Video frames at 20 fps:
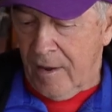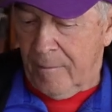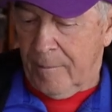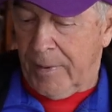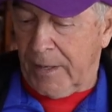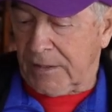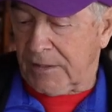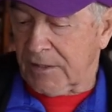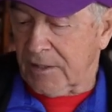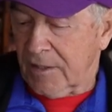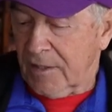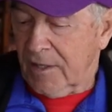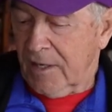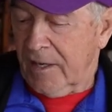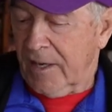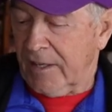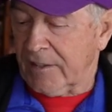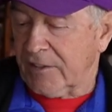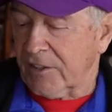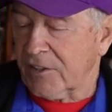But
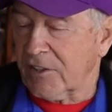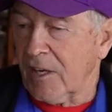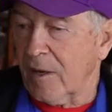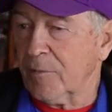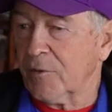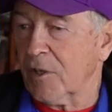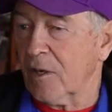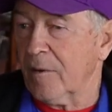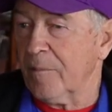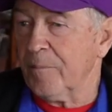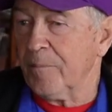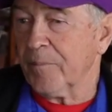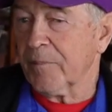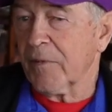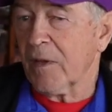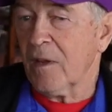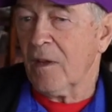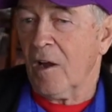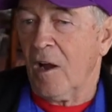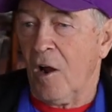at the same time,
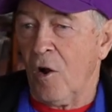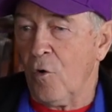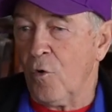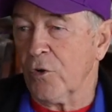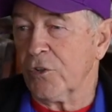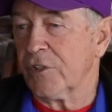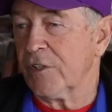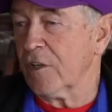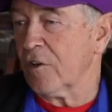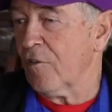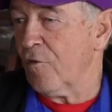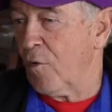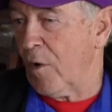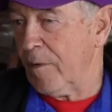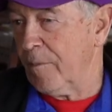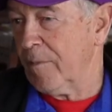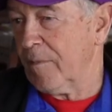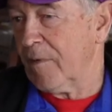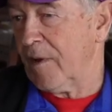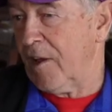I always think of
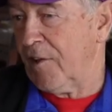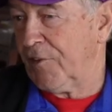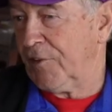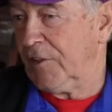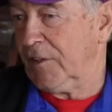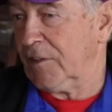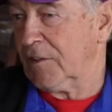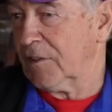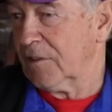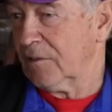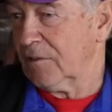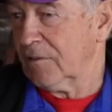one athlete